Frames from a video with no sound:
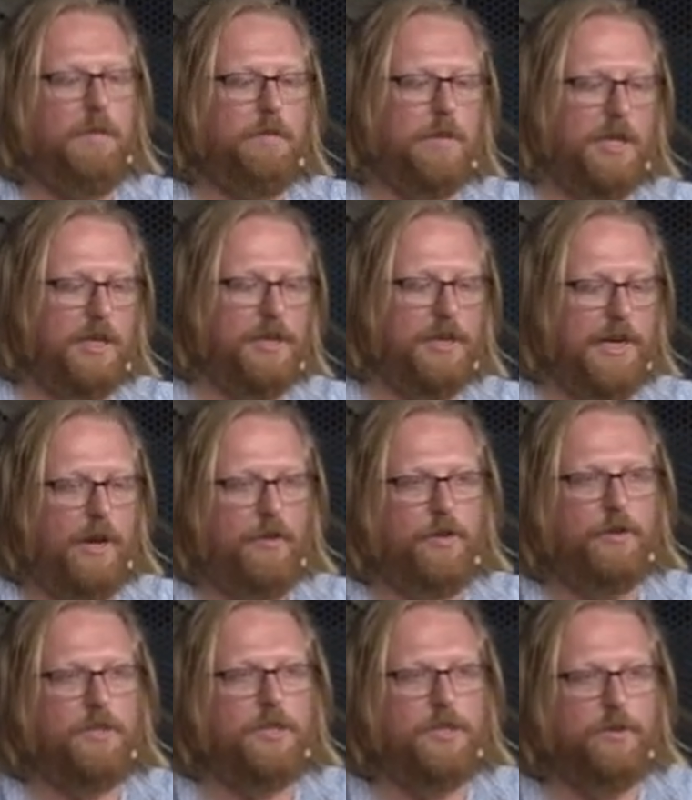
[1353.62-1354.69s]
cleared out
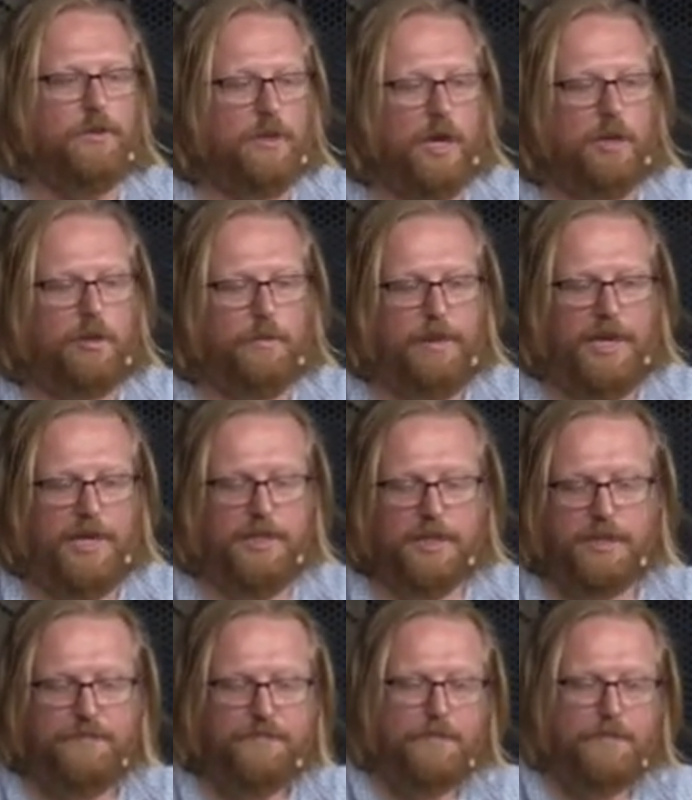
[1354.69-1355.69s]
those 2 color planes.